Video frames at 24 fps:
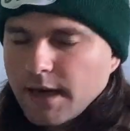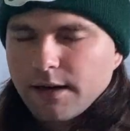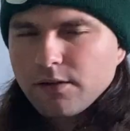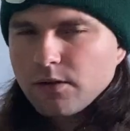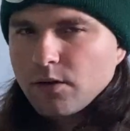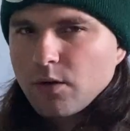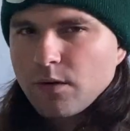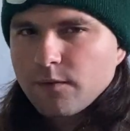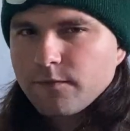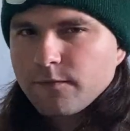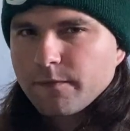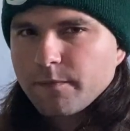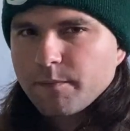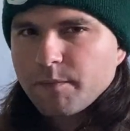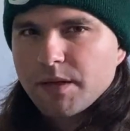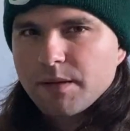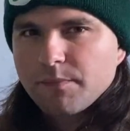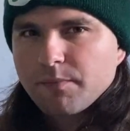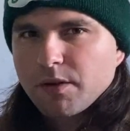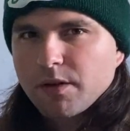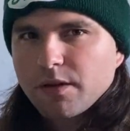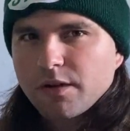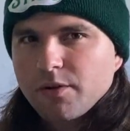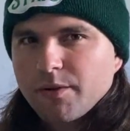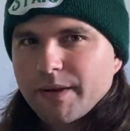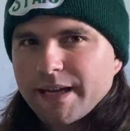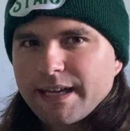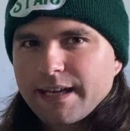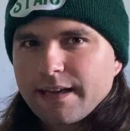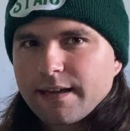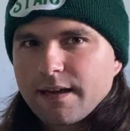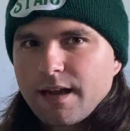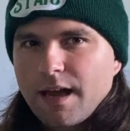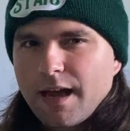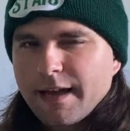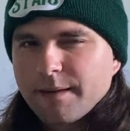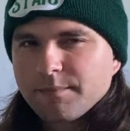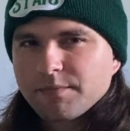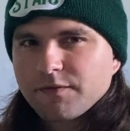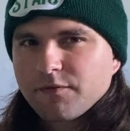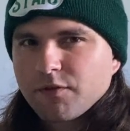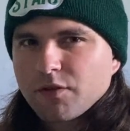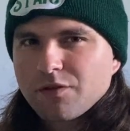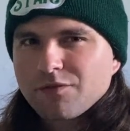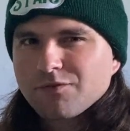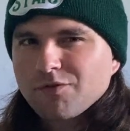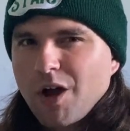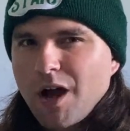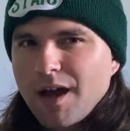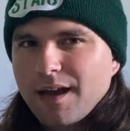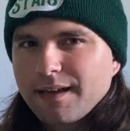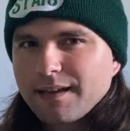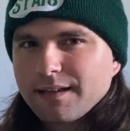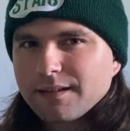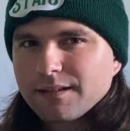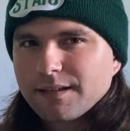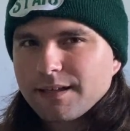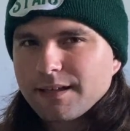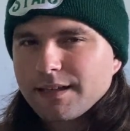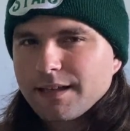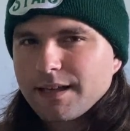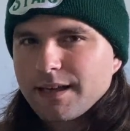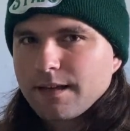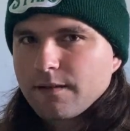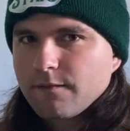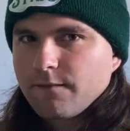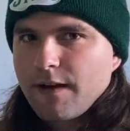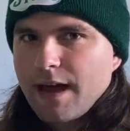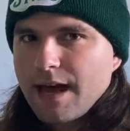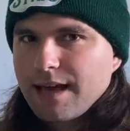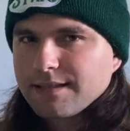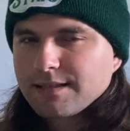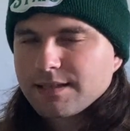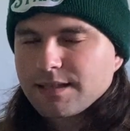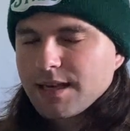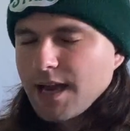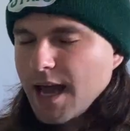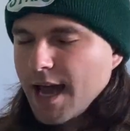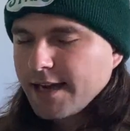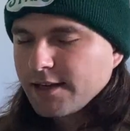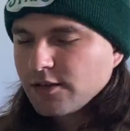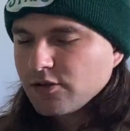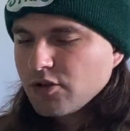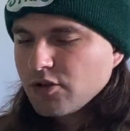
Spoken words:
I don't know if people are going to get hyped for the Rocket League and Fast 9